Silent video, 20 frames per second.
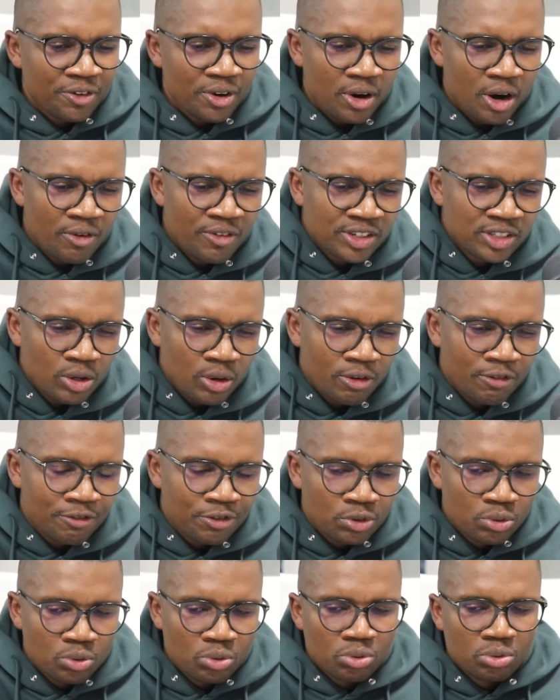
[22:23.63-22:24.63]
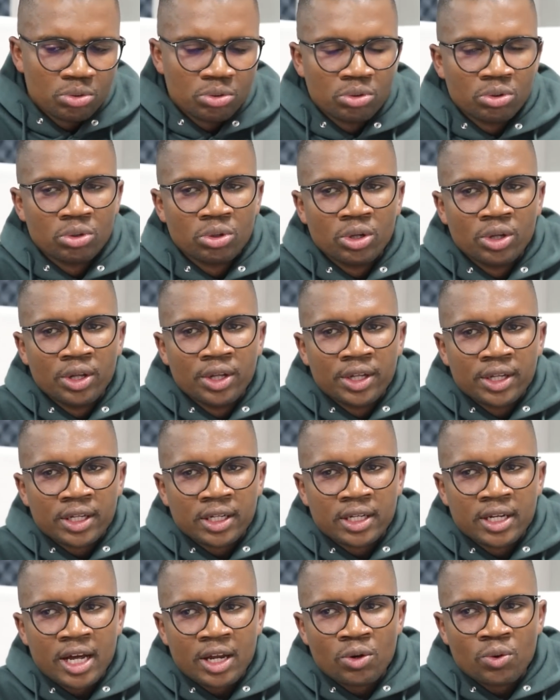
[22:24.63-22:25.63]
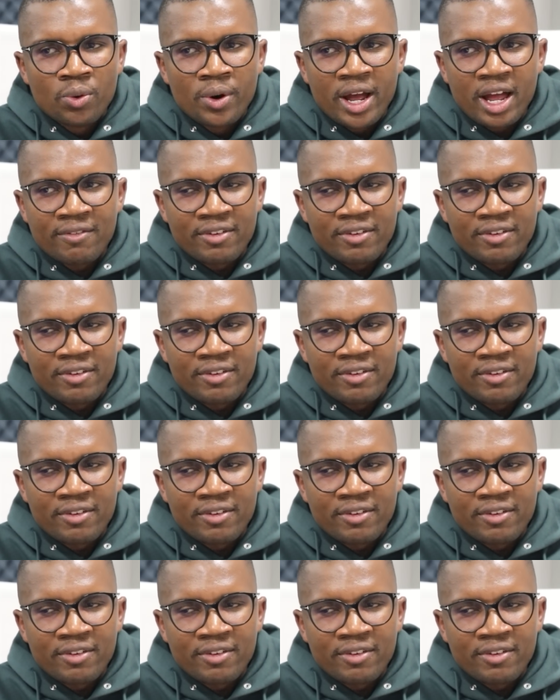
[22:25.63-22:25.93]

of a strong view that